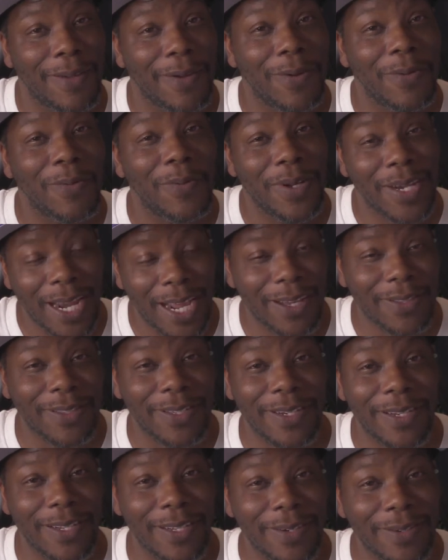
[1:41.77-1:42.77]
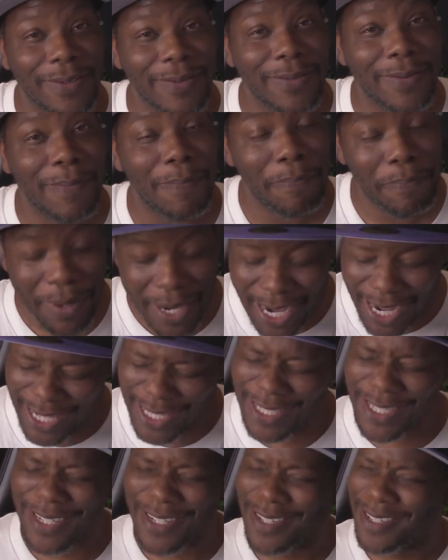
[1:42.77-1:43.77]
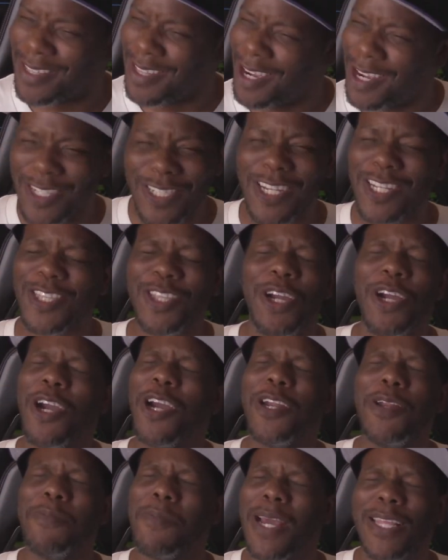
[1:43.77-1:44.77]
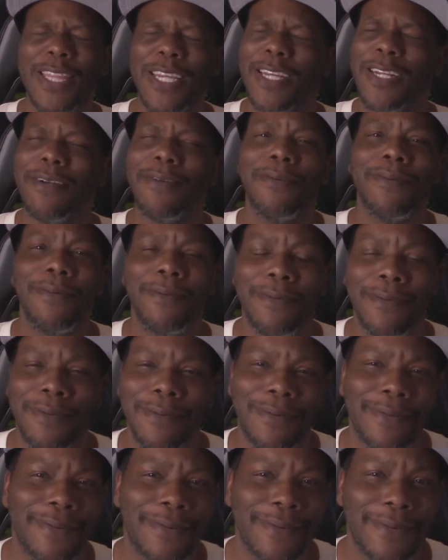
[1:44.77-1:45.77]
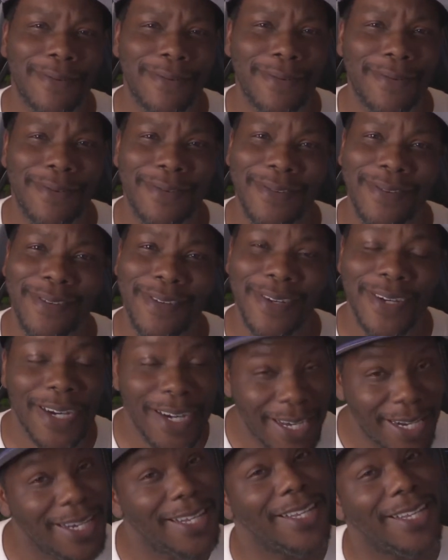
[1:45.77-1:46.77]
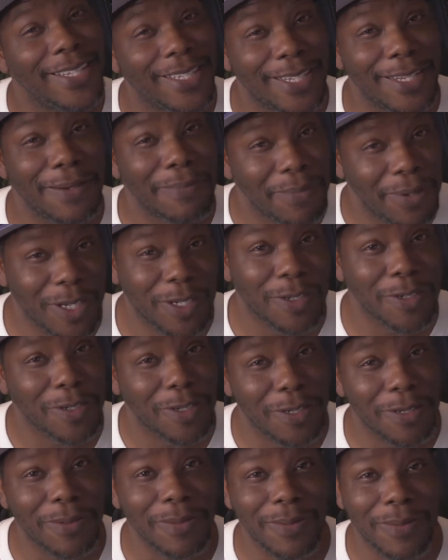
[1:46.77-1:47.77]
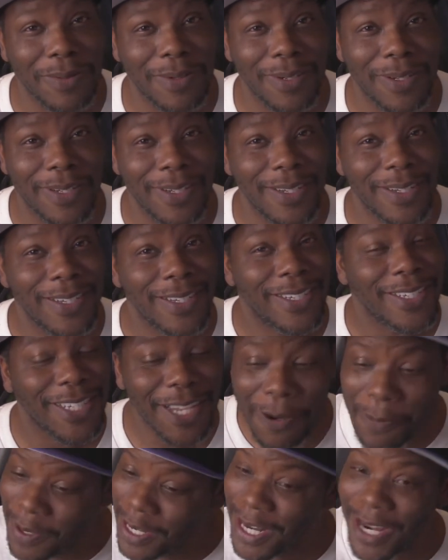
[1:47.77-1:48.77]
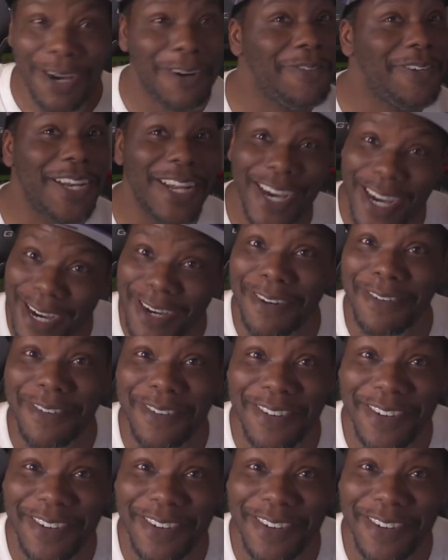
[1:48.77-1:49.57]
without the deal. But there's a third method. Huntley is in the picture too. So we don't know.